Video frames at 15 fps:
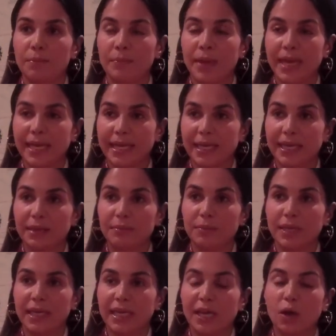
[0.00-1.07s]
making
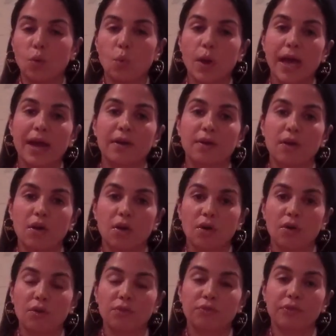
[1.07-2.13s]
me aware
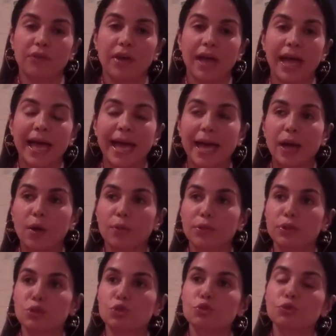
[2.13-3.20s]
of how
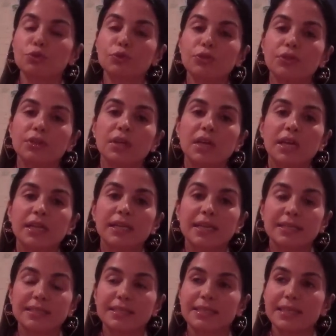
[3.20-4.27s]
the truth
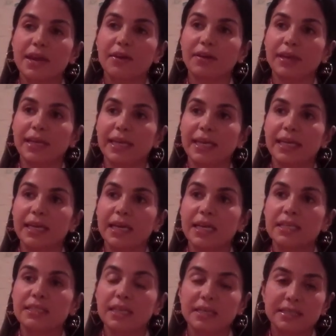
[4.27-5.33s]
necessarily
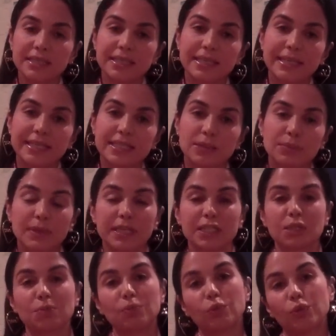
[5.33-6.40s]
doesn't need to be
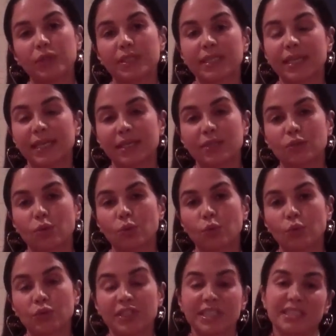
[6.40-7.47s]
exploited
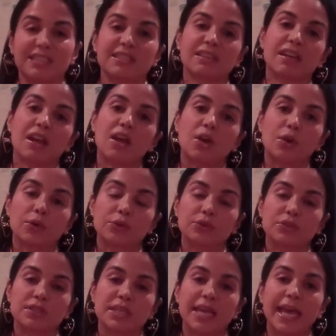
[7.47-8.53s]
or
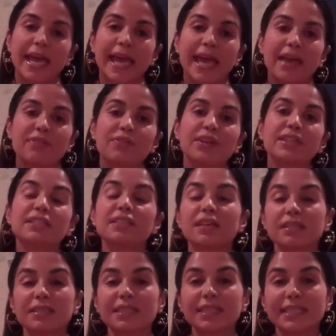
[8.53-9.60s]
disclosed if it
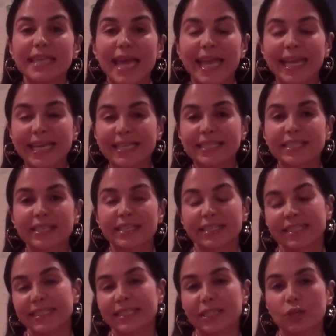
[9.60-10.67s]
doesn't take into
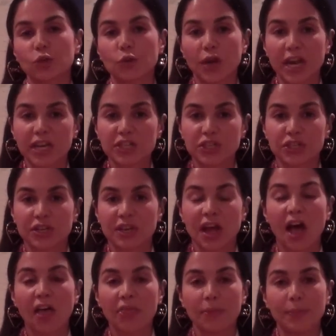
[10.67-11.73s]
consideration
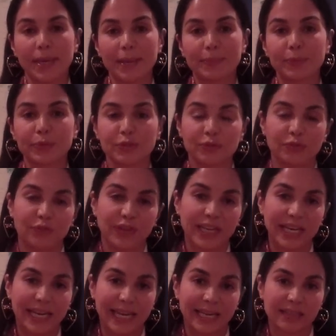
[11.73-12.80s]
other people's
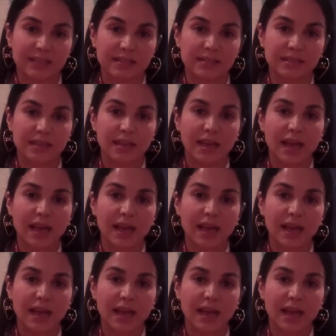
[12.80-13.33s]
feelings.